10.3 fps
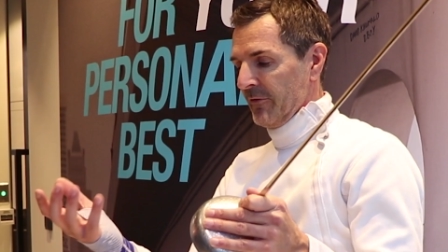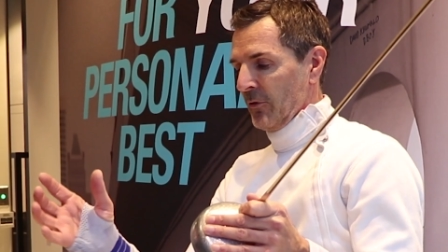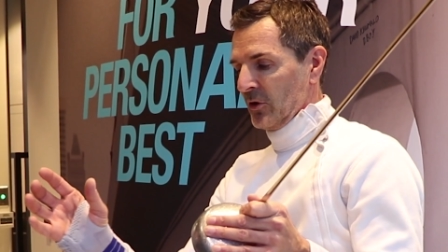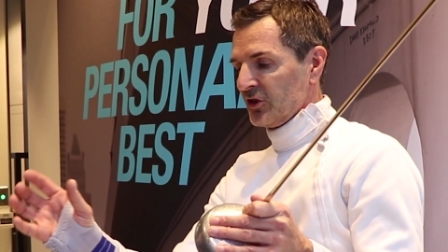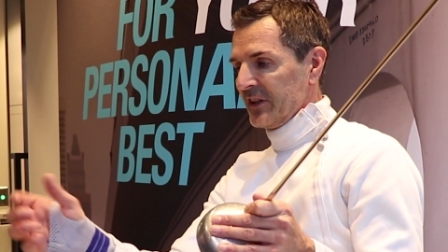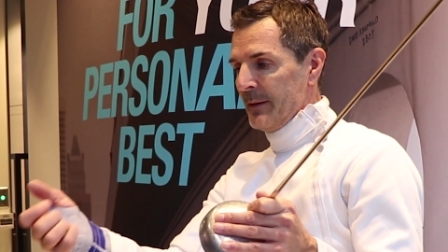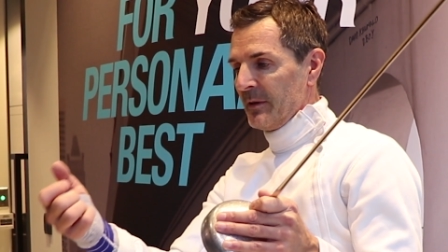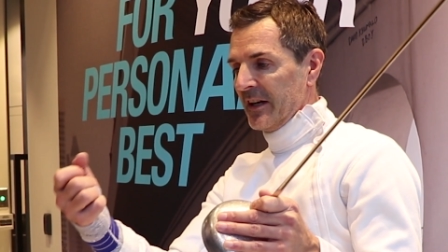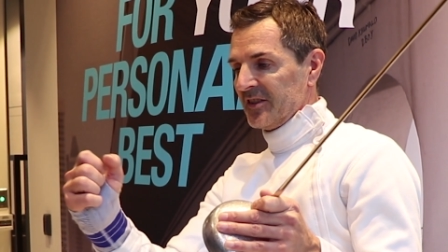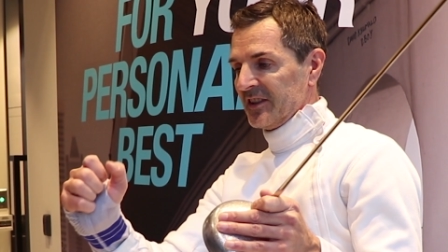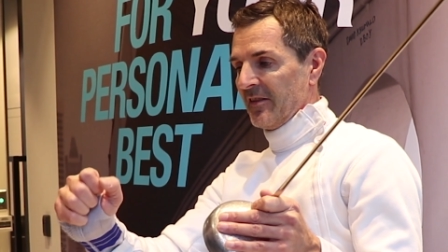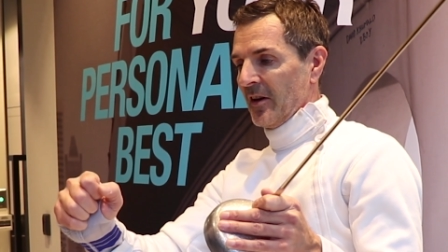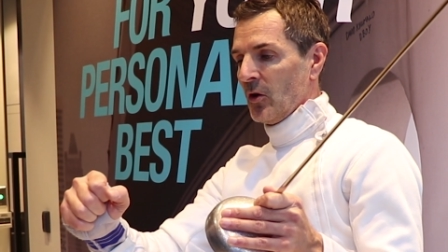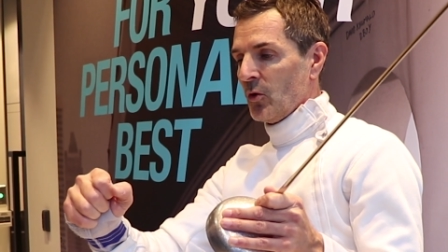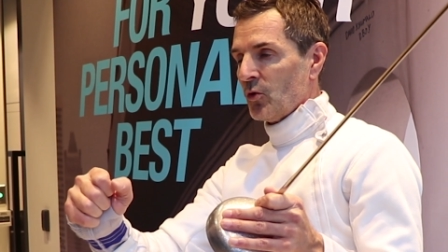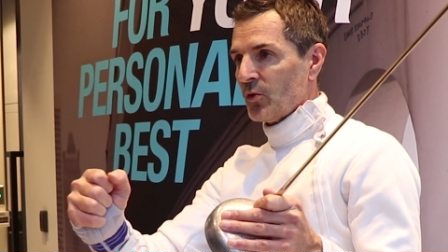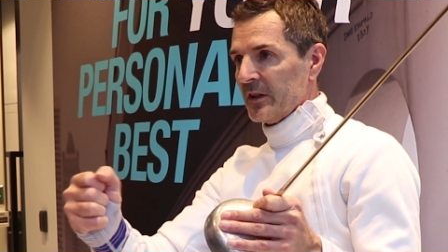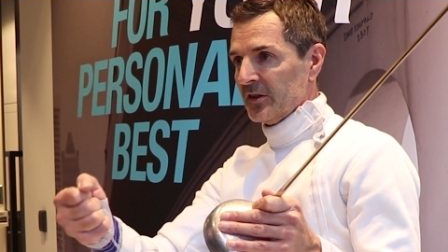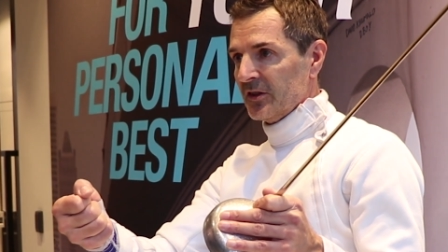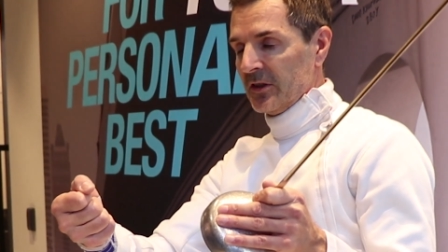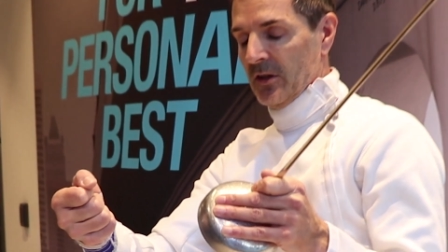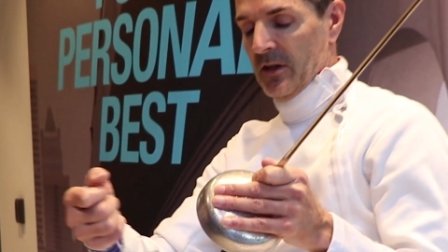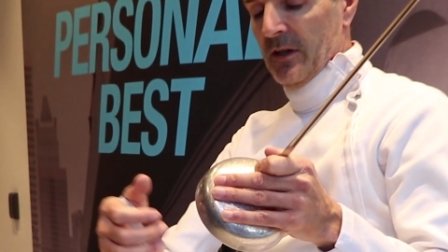for stabilizing the whole wrist.